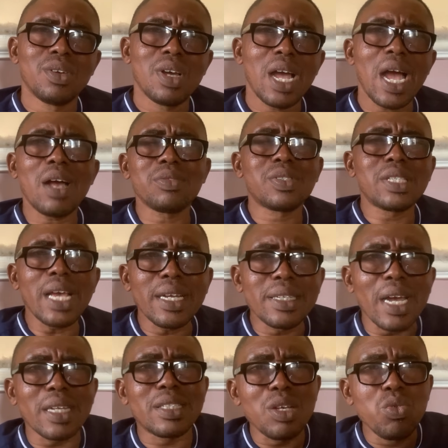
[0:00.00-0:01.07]
I've said
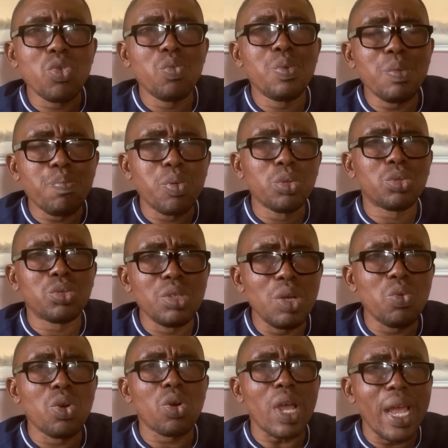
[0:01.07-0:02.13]
that he will be put, he
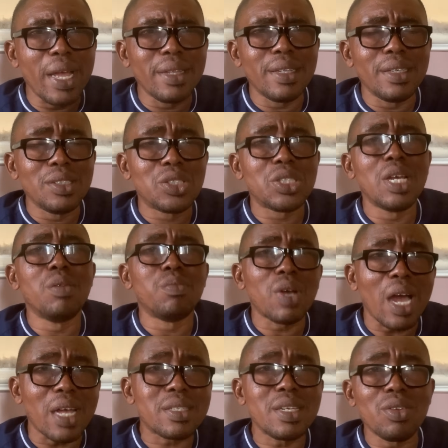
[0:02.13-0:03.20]
will end in shame.
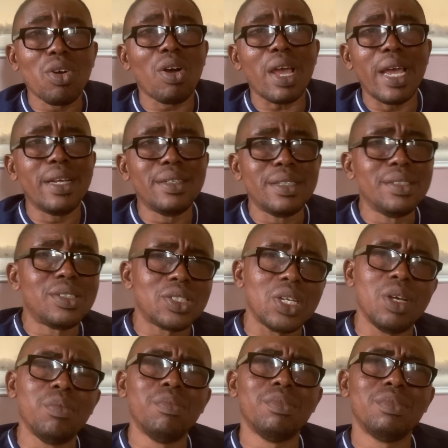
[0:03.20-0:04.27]
Has he not ended in
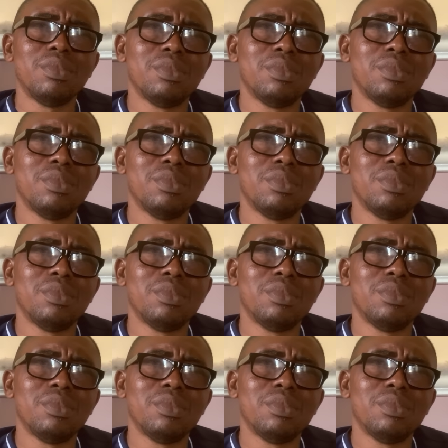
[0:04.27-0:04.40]
shame?